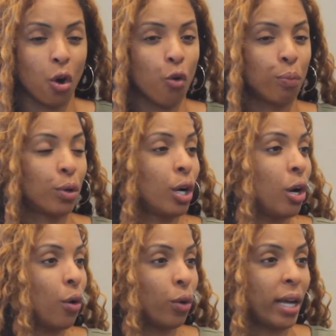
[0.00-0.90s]

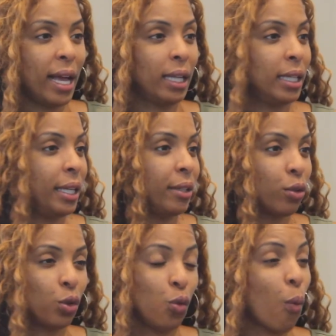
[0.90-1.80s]
Oprah or Ellen
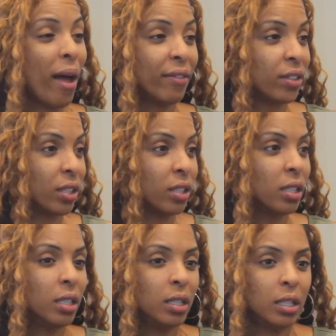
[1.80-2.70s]
or whoever,